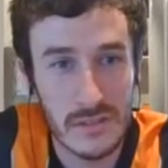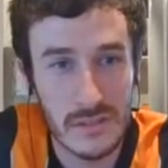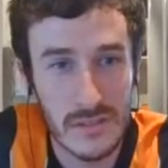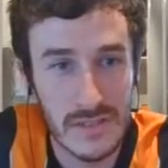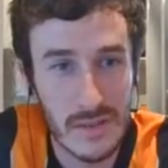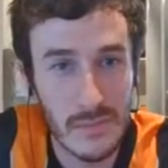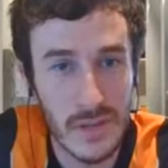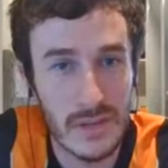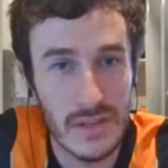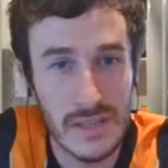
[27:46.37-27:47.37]

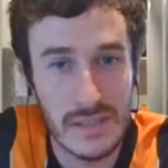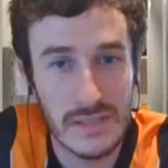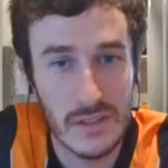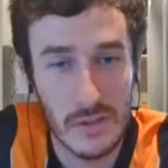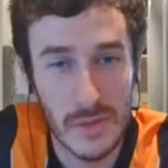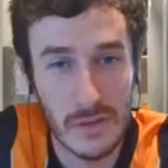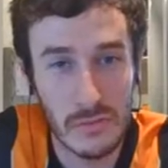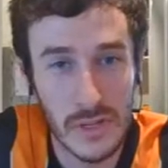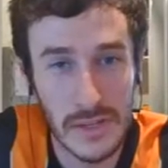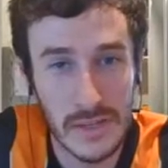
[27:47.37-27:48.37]
December is going to be a
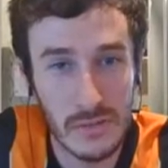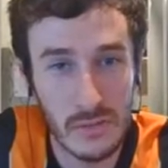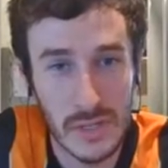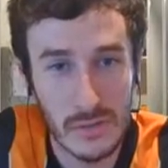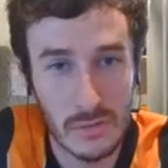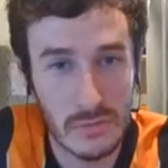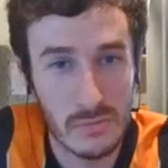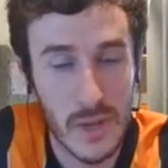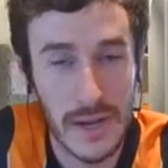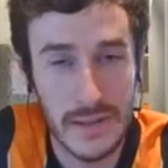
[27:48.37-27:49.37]
really critical
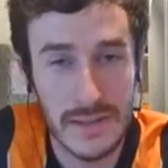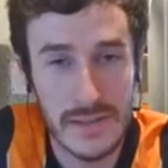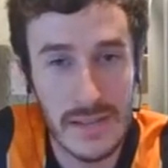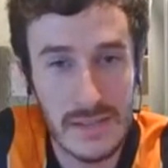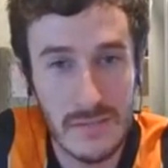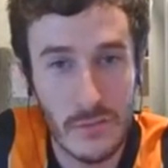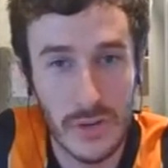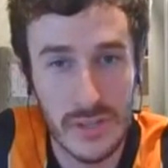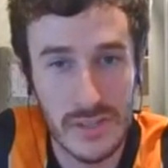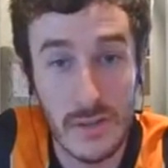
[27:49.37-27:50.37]
part of the season
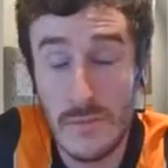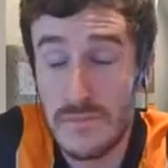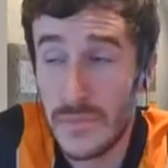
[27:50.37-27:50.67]
for us. And,